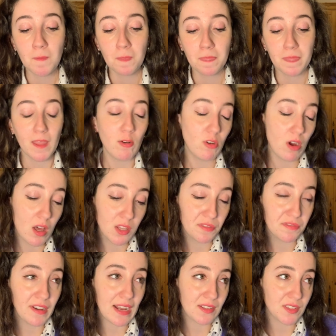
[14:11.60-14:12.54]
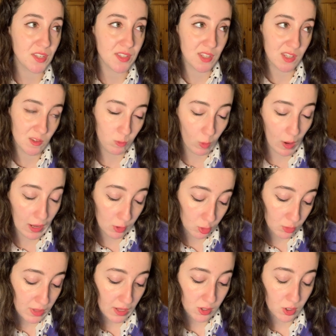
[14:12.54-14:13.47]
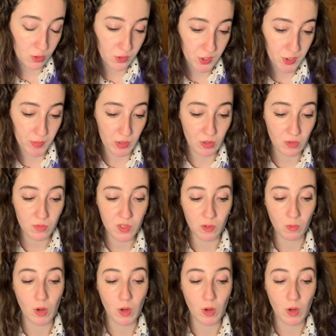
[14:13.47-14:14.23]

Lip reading: there are other factors as well that contribute to